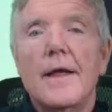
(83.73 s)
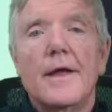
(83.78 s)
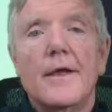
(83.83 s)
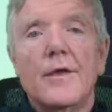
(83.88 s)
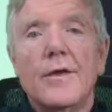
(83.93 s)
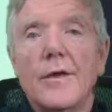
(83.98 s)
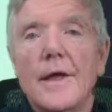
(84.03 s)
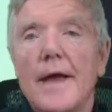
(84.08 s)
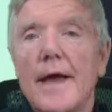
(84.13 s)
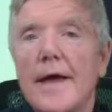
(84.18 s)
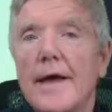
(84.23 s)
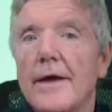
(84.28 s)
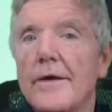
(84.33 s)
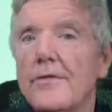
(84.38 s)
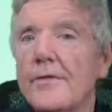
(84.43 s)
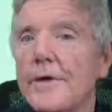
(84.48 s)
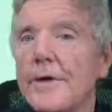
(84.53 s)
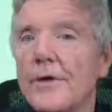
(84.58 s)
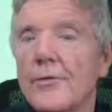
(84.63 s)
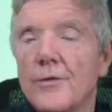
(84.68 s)
You'll
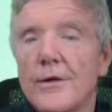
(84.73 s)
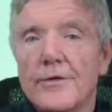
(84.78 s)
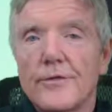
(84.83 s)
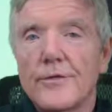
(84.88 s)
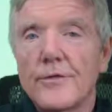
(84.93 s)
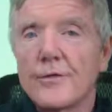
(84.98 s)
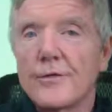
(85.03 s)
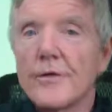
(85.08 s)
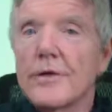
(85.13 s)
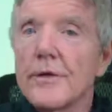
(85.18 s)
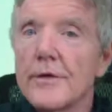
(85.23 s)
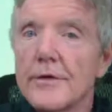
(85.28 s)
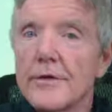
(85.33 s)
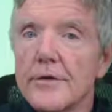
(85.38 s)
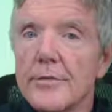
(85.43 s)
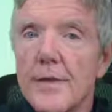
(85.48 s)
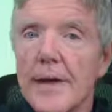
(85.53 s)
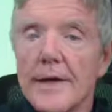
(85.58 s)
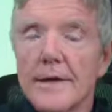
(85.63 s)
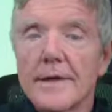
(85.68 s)
have, once the
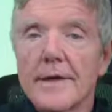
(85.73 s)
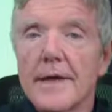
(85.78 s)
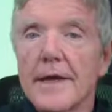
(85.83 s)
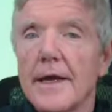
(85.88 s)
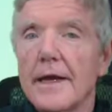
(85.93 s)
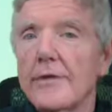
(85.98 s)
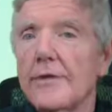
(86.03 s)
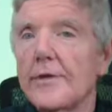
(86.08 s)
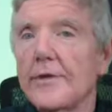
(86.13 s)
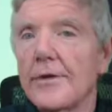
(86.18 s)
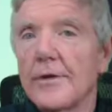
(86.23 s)
utilities back together,